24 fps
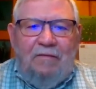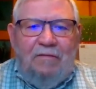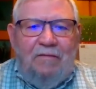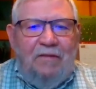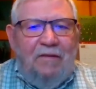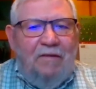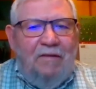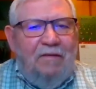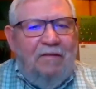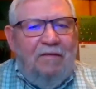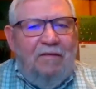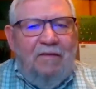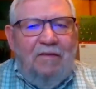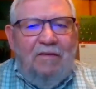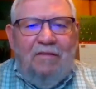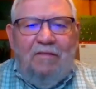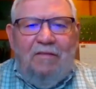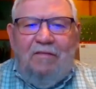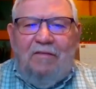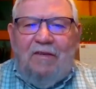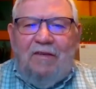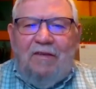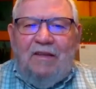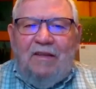
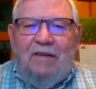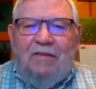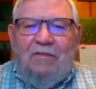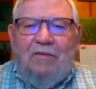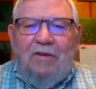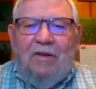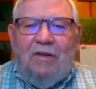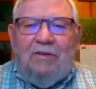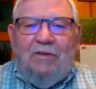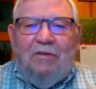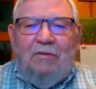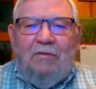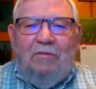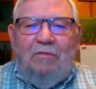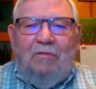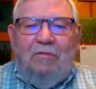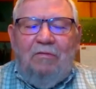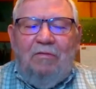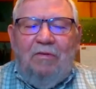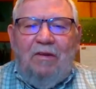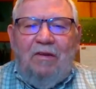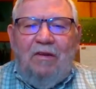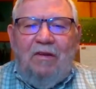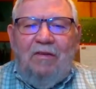you can look to
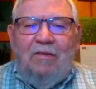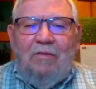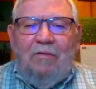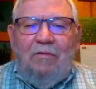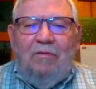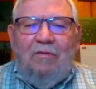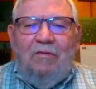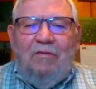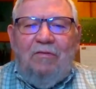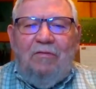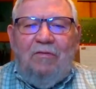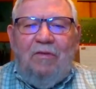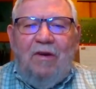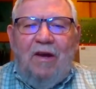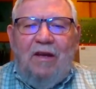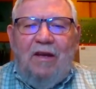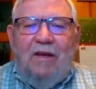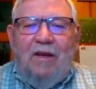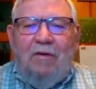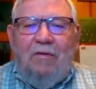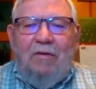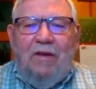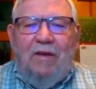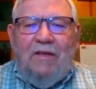really the right
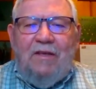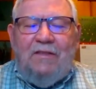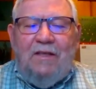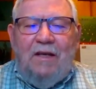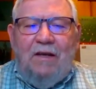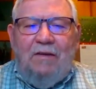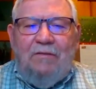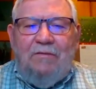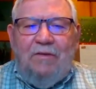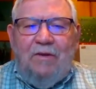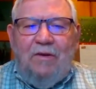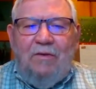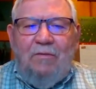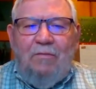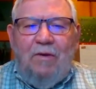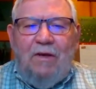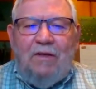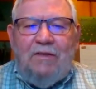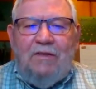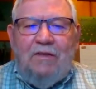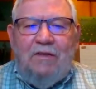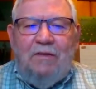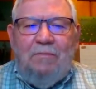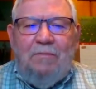areas out there
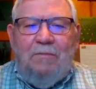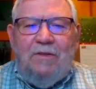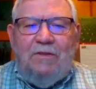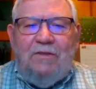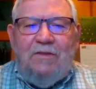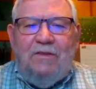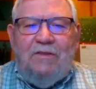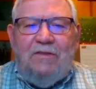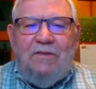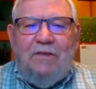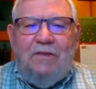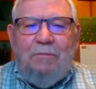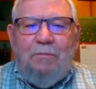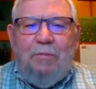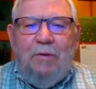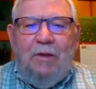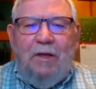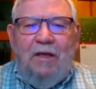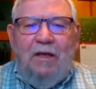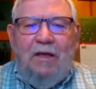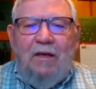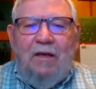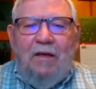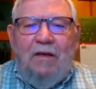west of the
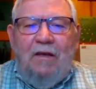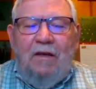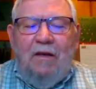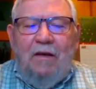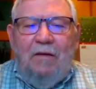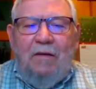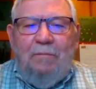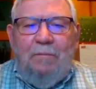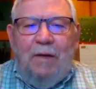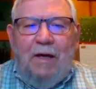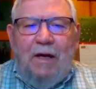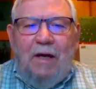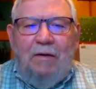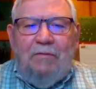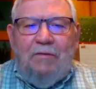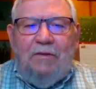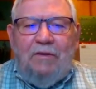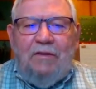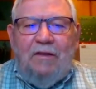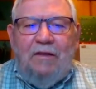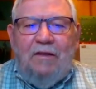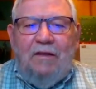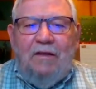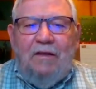Mississippi
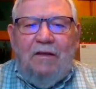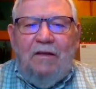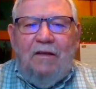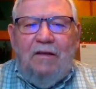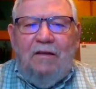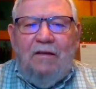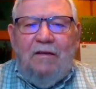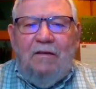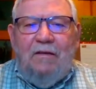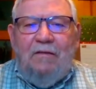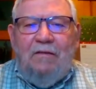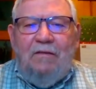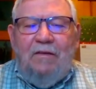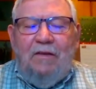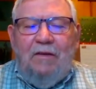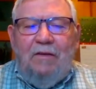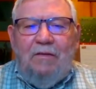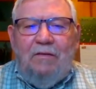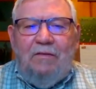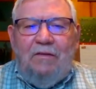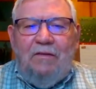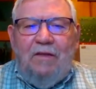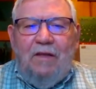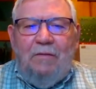about
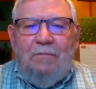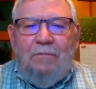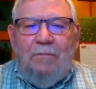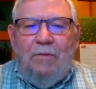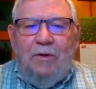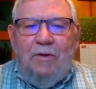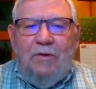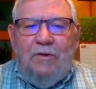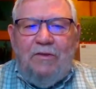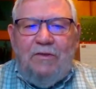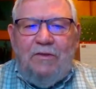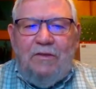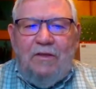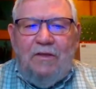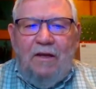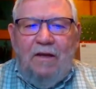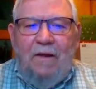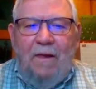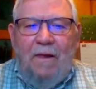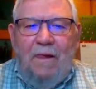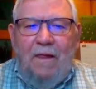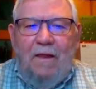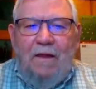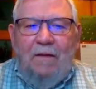yield numbers
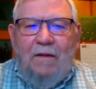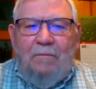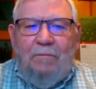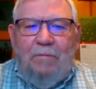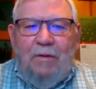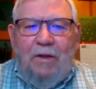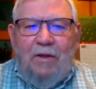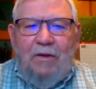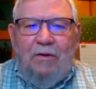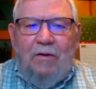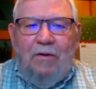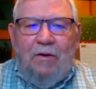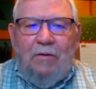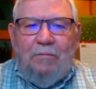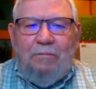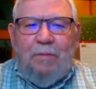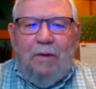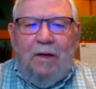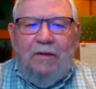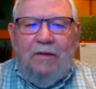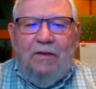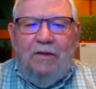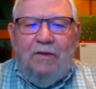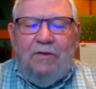being hurt
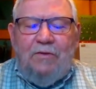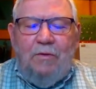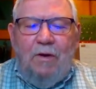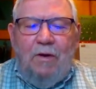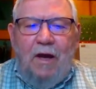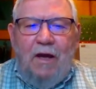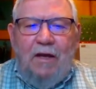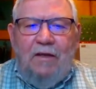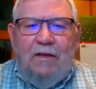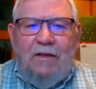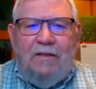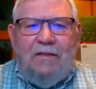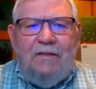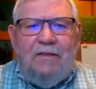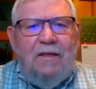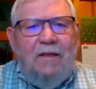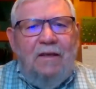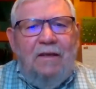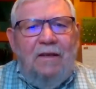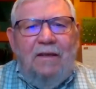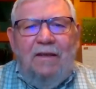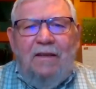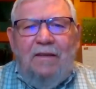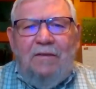by the dryness.
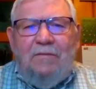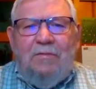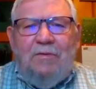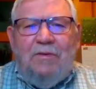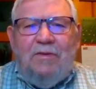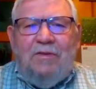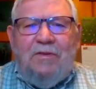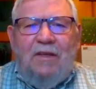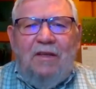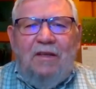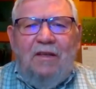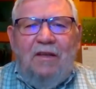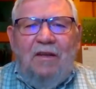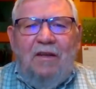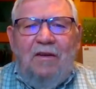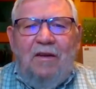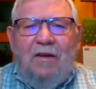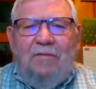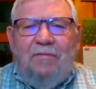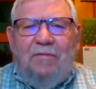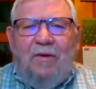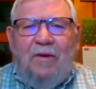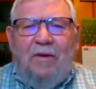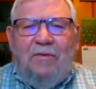Interestingly
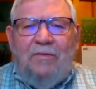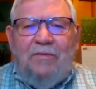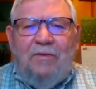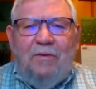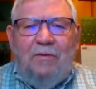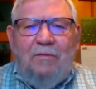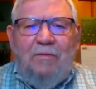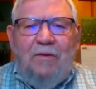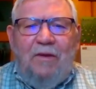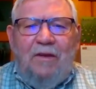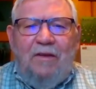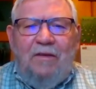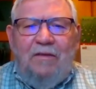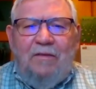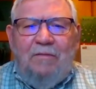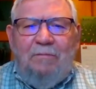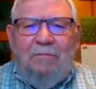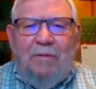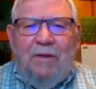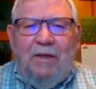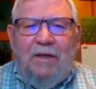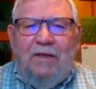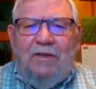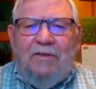enough, also the
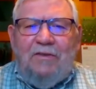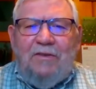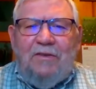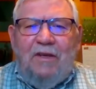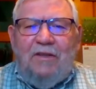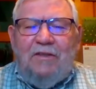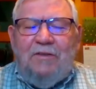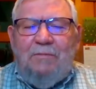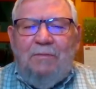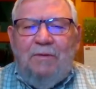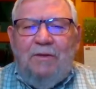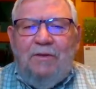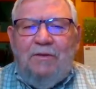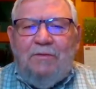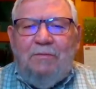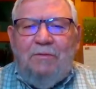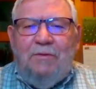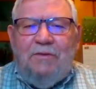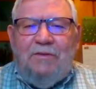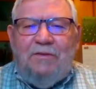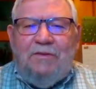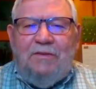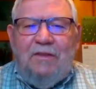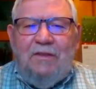big adjustments
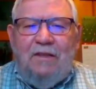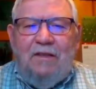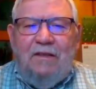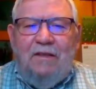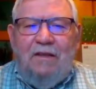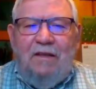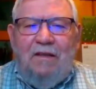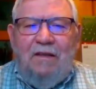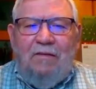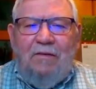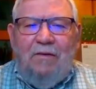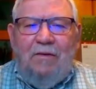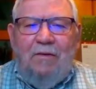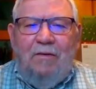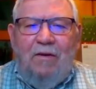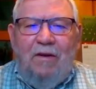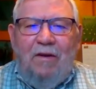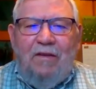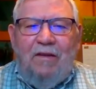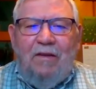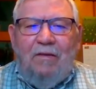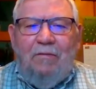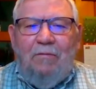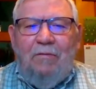was
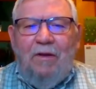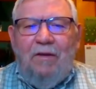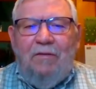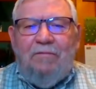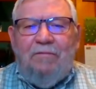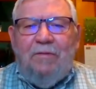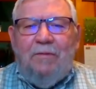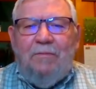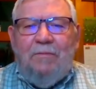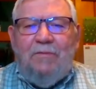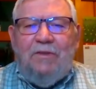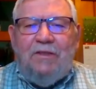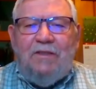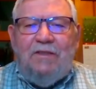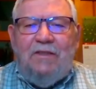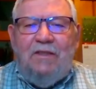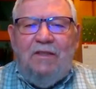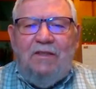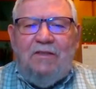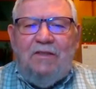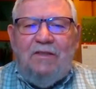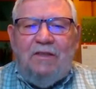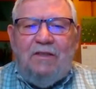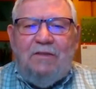Illinois, that went from
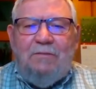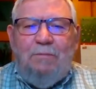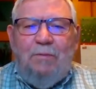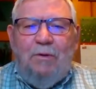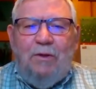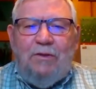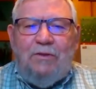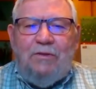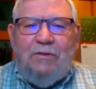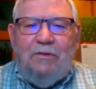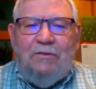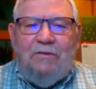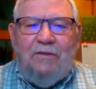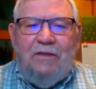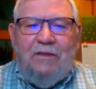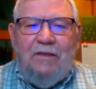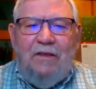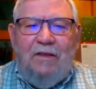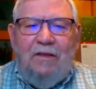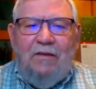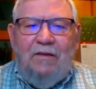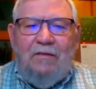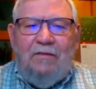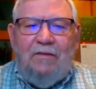66 bushels a
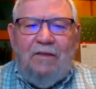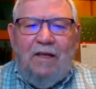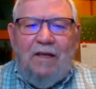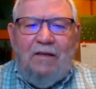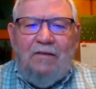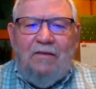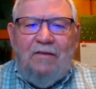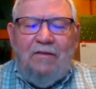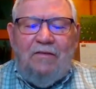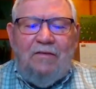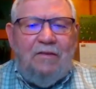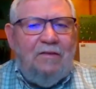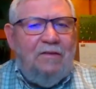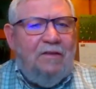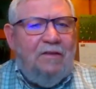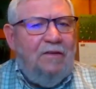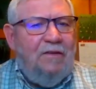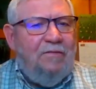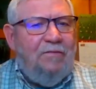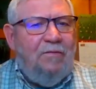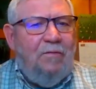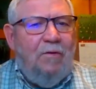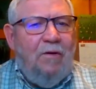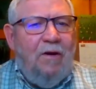yield down to
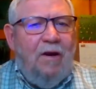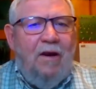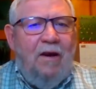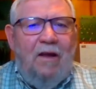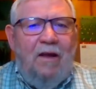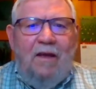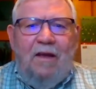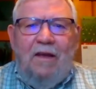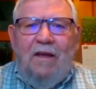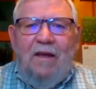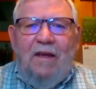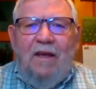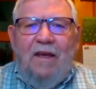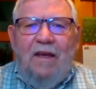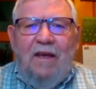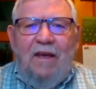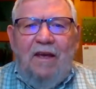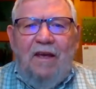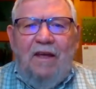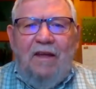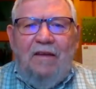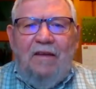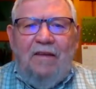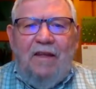64,
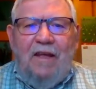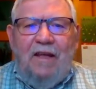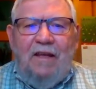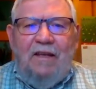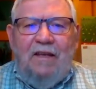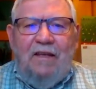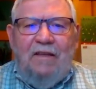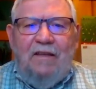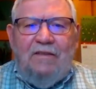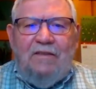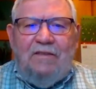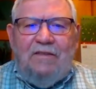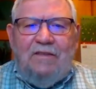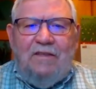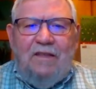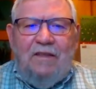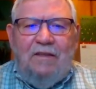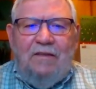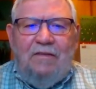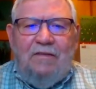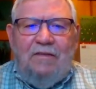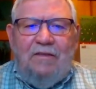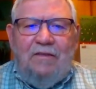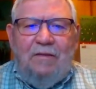and that is
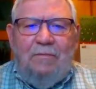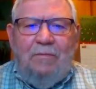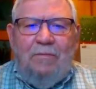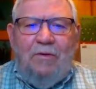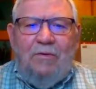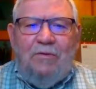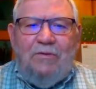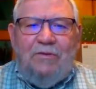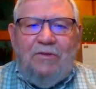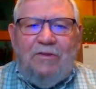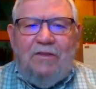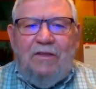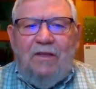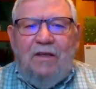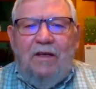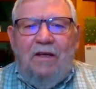the most